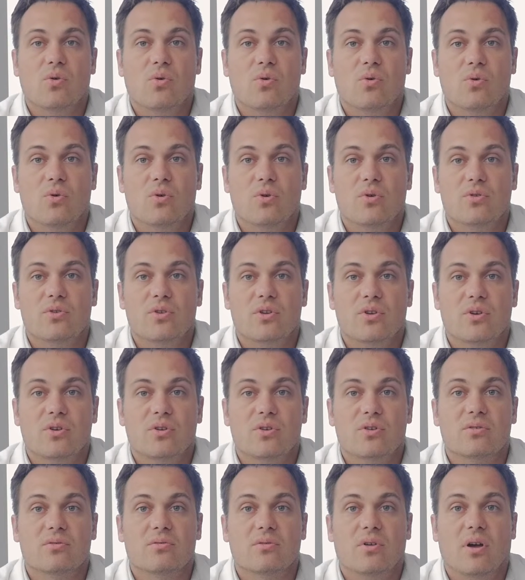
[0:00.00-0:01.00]

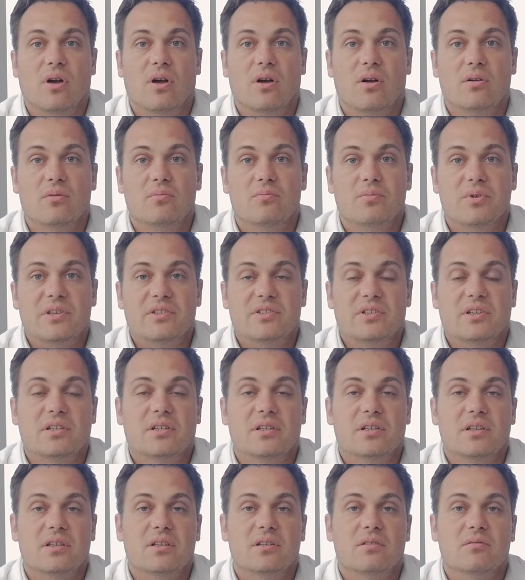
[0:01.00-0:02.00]
or
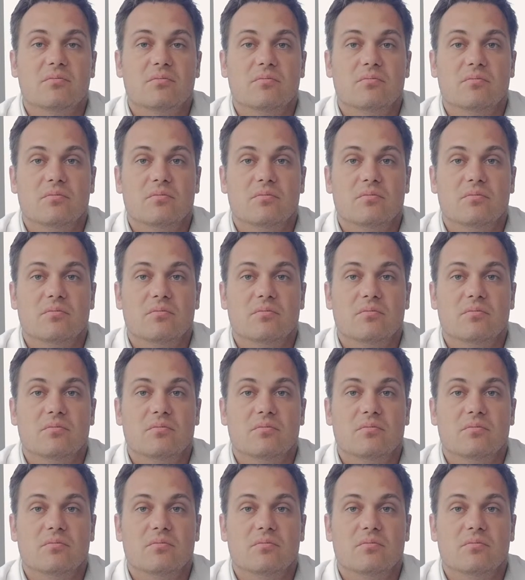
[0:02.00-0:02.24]
basically